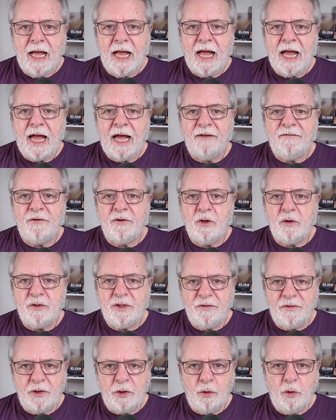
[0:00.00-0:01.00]
And for those
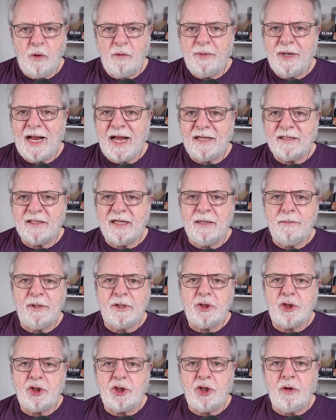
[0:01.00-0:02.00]
of you who've been asking about
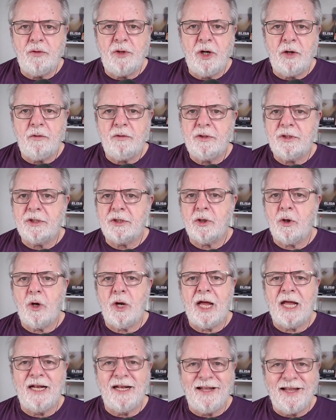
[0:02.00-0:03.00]
show notes
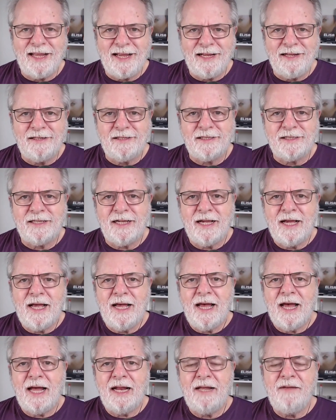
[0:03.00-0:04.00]
and links,
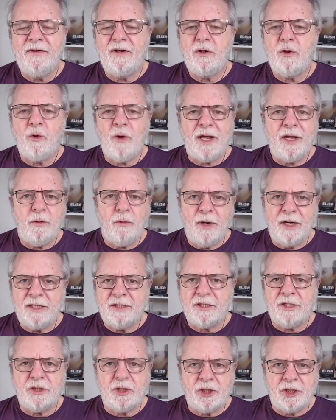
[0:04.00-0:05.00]
and even great ways
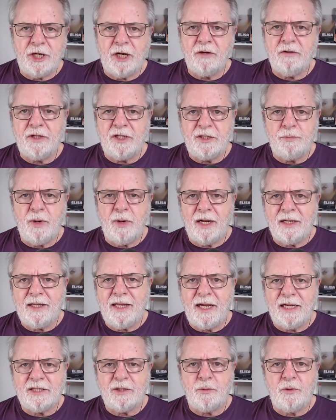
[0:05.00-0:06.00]
to share these
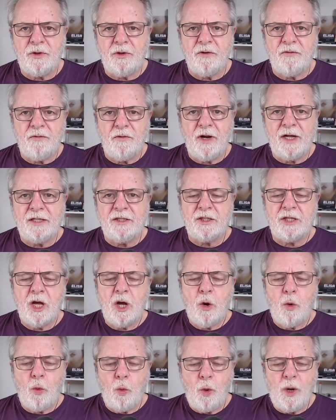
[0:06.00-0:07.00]
podcasts with your friends.
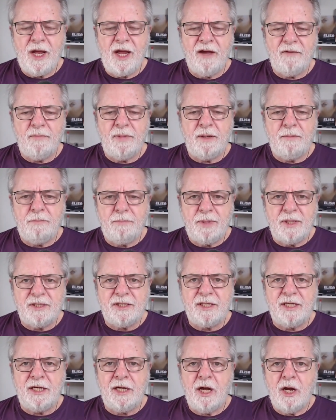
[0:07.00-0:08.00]
We have been
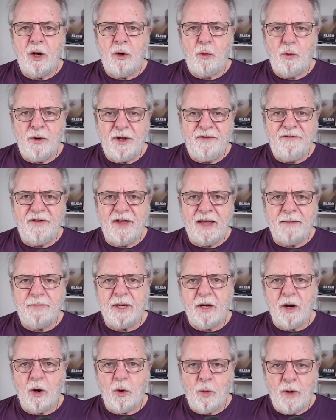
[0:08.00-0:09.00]
busy revamping
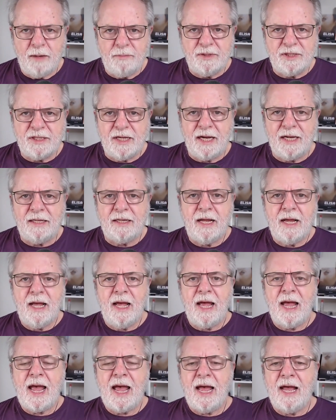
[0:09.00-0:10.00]
our website,
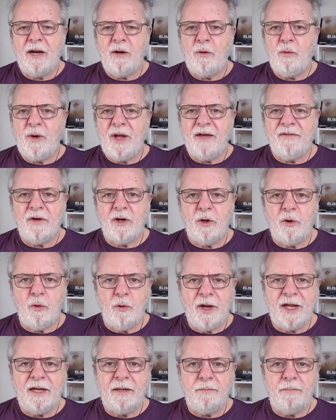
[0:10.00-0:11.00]
and we have a
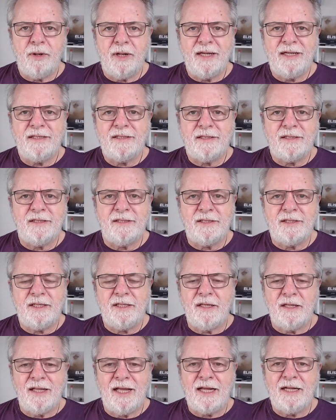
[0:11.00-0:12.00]
great place to see
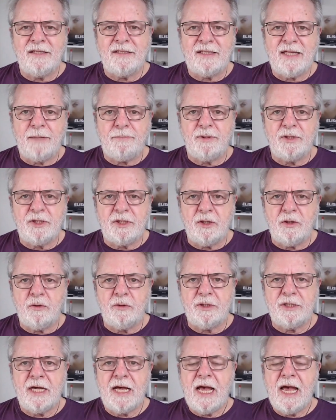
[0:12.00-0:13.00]
the latest
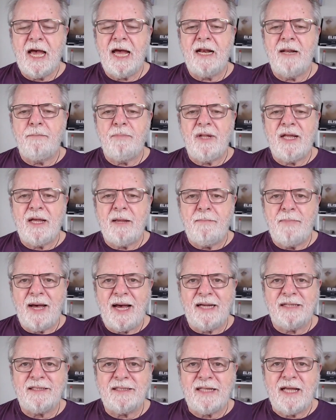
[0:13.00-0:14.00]
episodes and to play
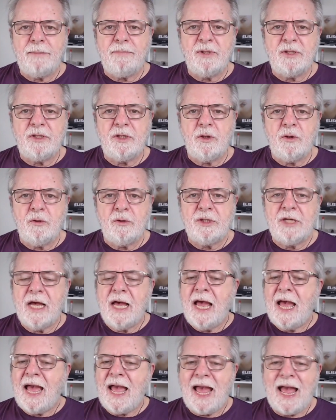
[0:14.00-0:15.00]
past episodes
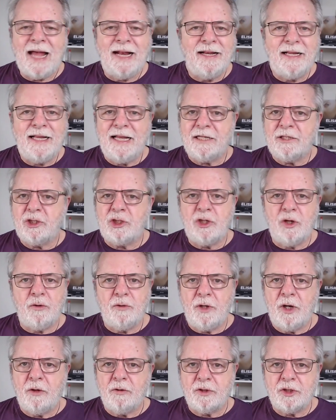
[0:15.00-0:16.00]
and to get show
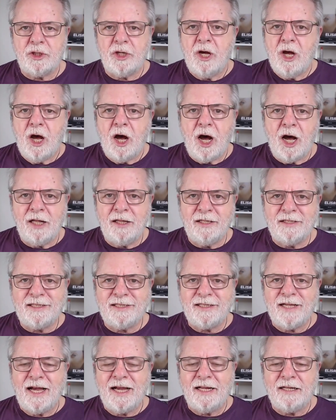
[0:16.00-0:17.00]
notes on the
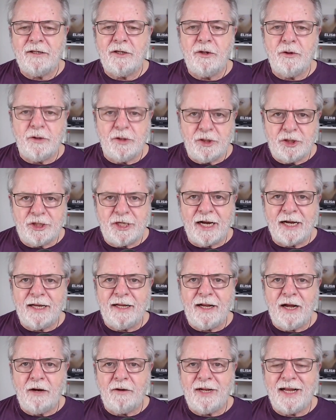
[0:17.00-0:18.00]
site. You can check it
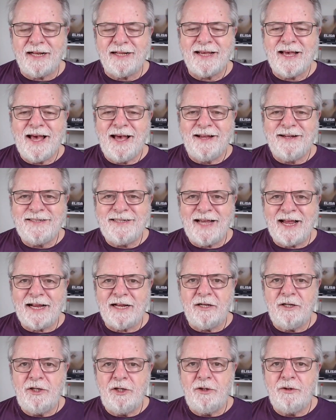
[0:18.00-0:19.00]
out at
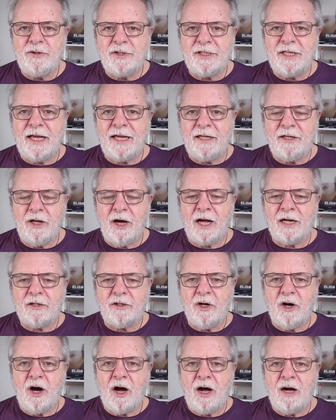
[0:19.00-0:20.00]

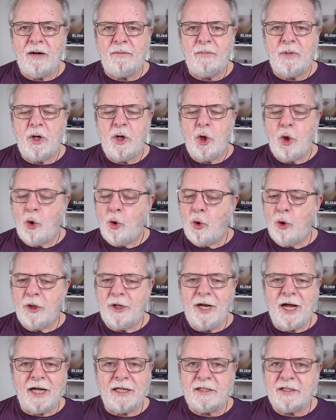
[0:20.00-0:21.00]
technewsday.com or
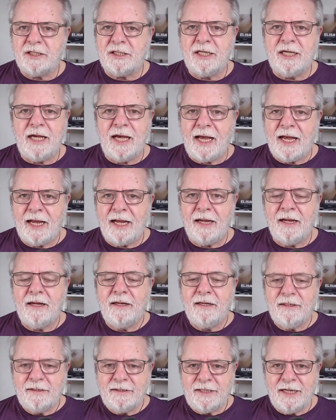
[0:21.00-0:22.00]
.ca.
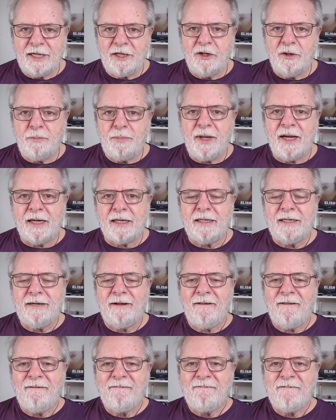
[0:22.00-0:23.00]
Take your pick.
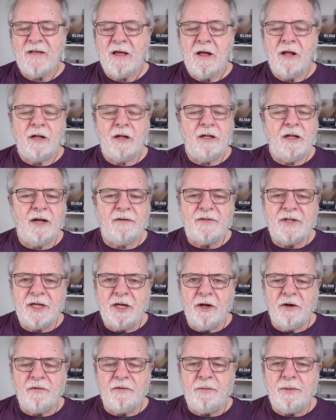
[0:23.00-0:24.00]
Love to
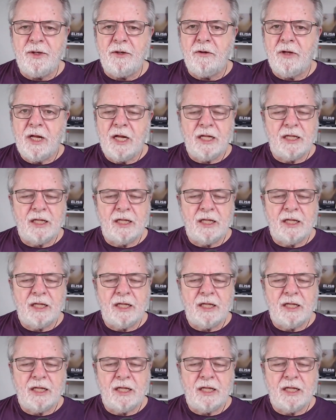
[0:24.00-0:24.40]
hear from you.